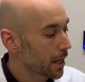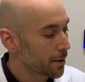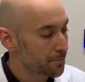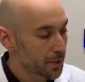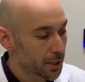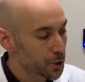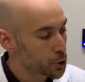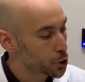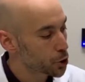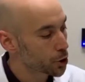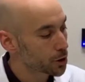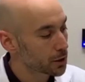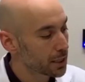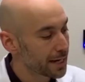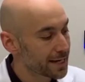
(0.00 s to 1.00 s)
It
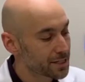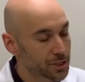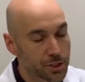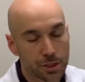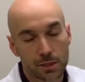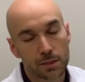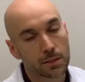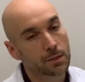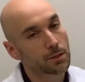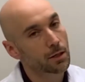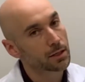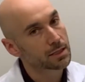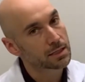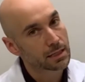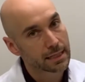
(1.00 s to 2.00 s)
should last just as
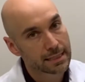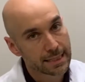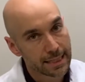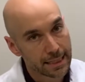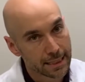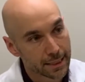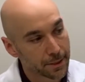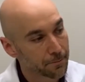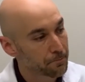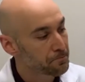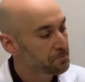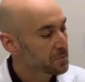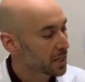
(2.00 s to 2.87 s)
long as titanium.